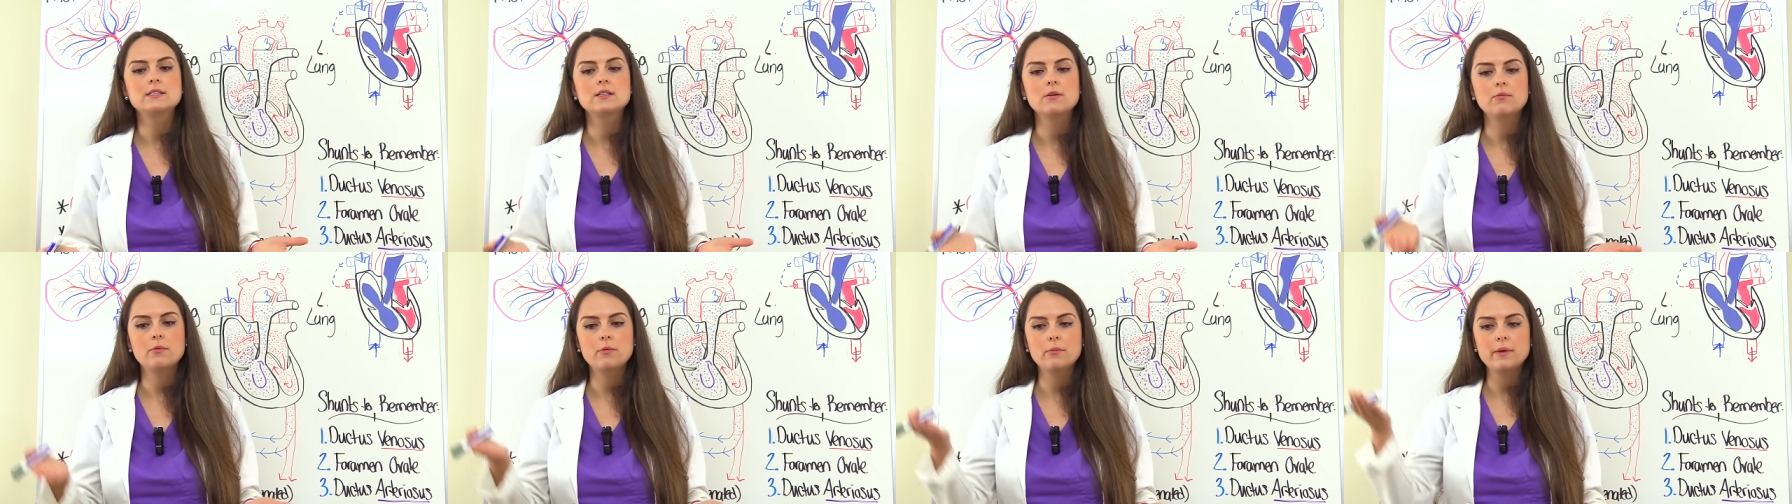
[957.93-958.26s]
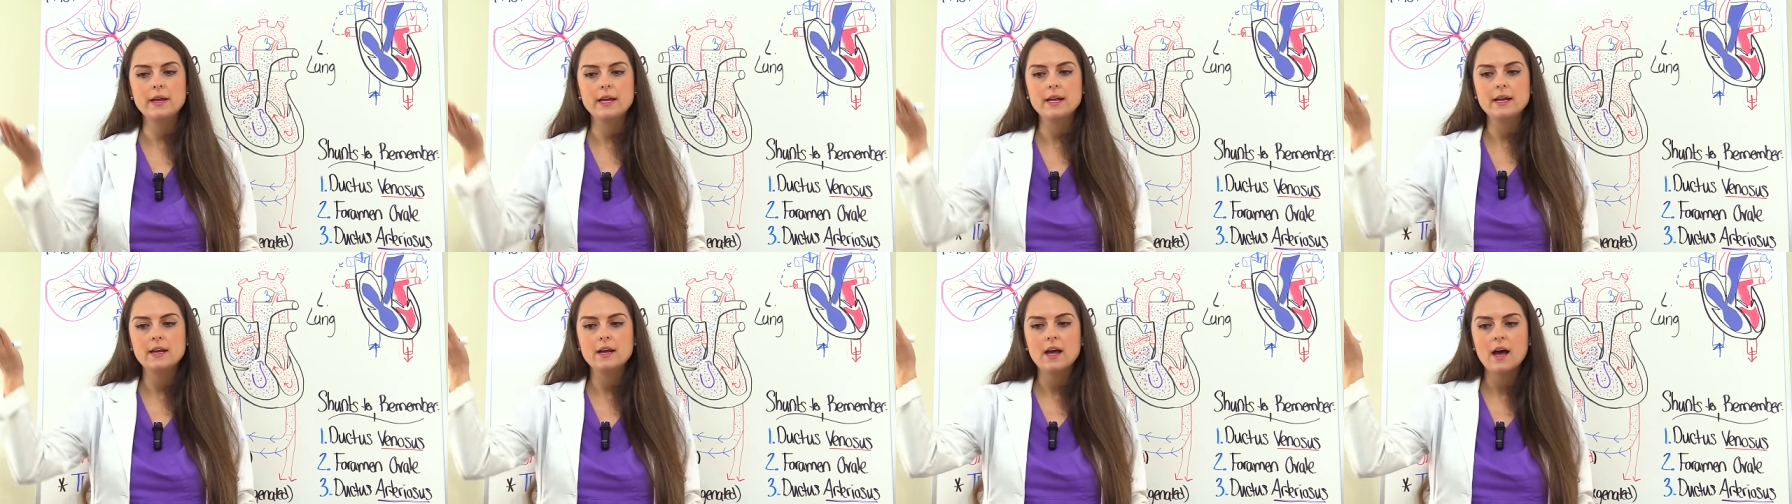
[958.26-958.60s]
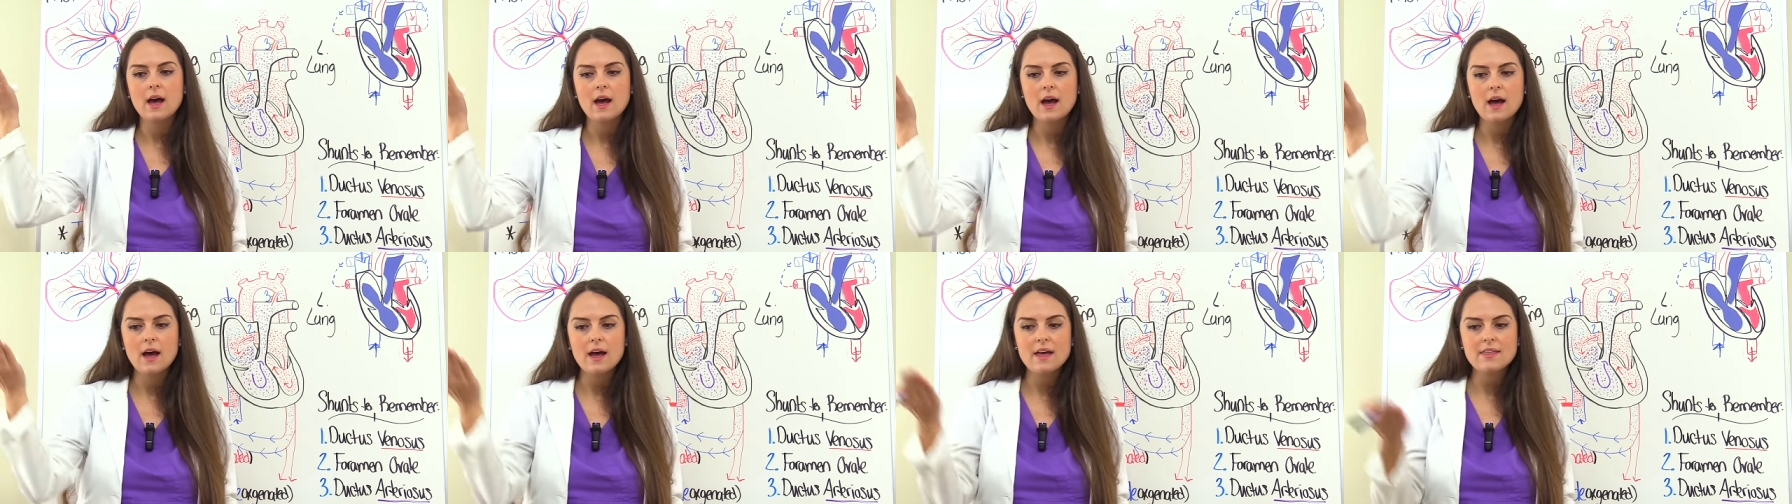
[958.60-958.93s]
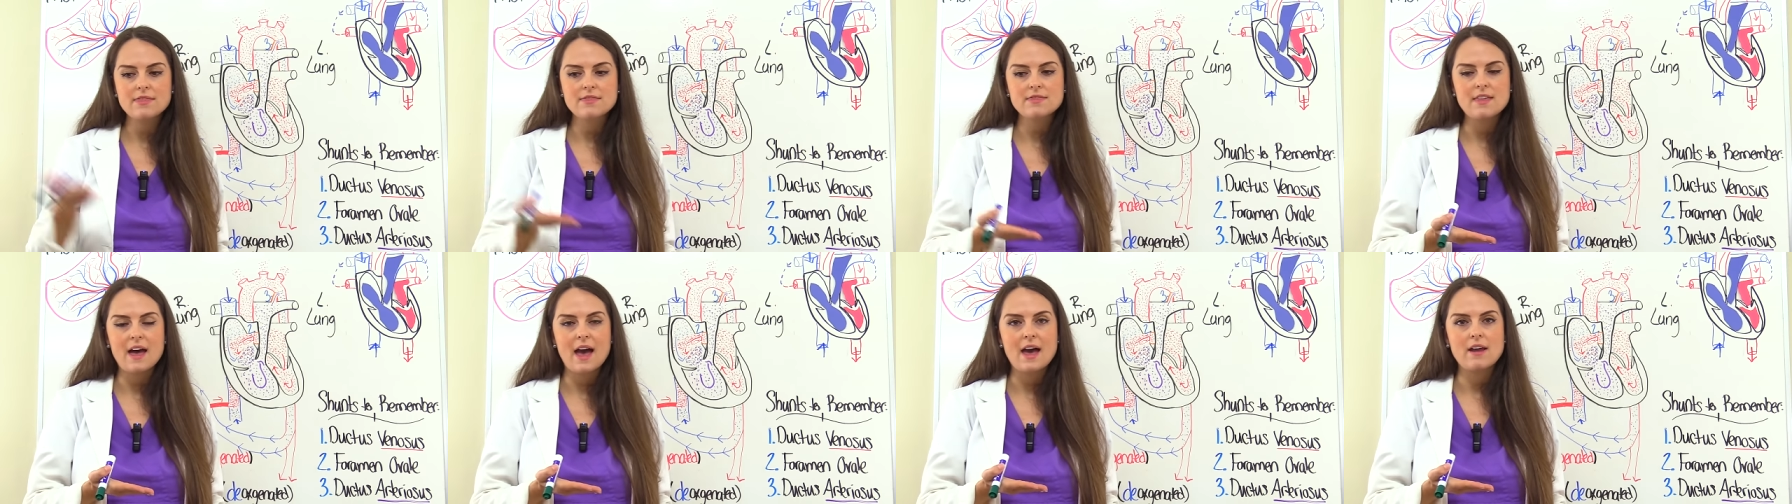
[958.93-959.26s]
So when we
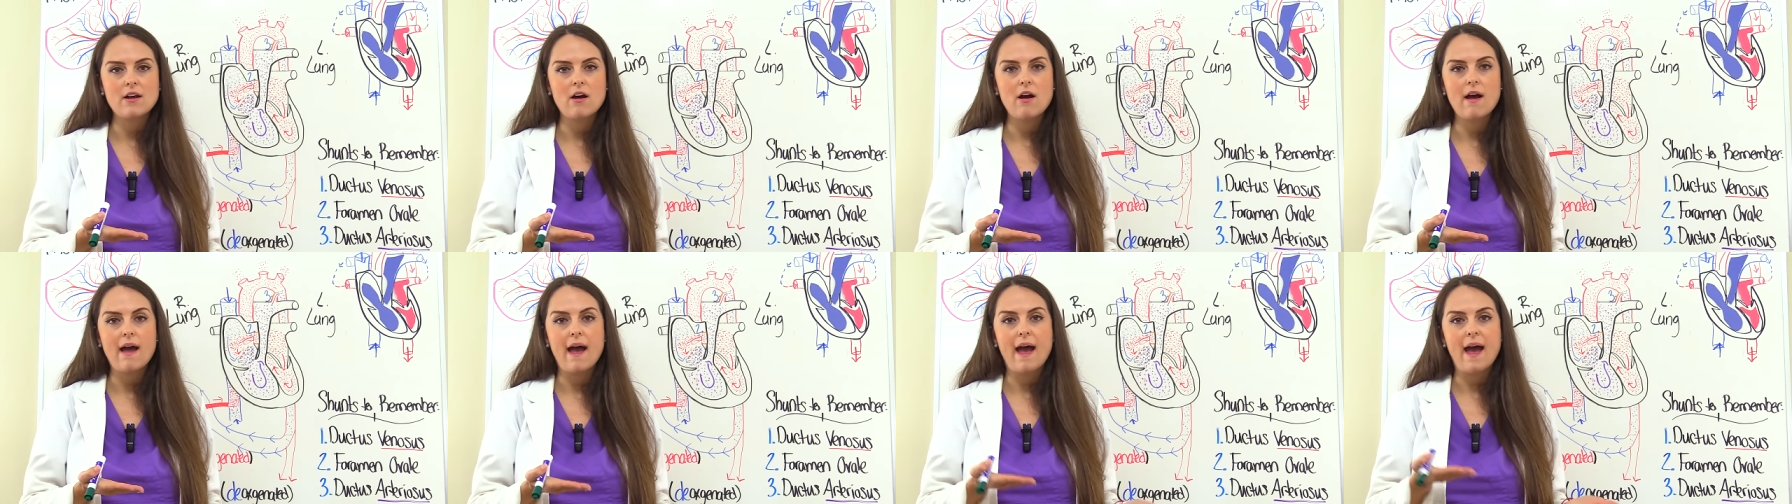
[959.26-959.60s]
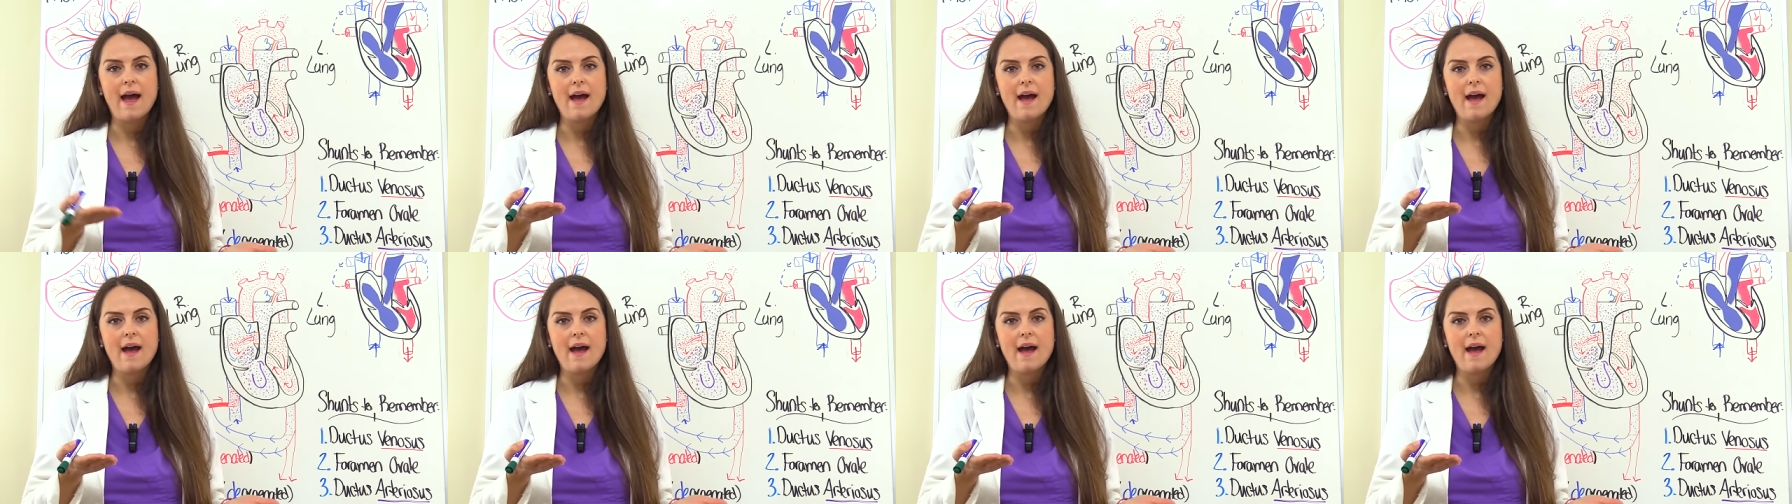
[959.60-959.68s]
cut that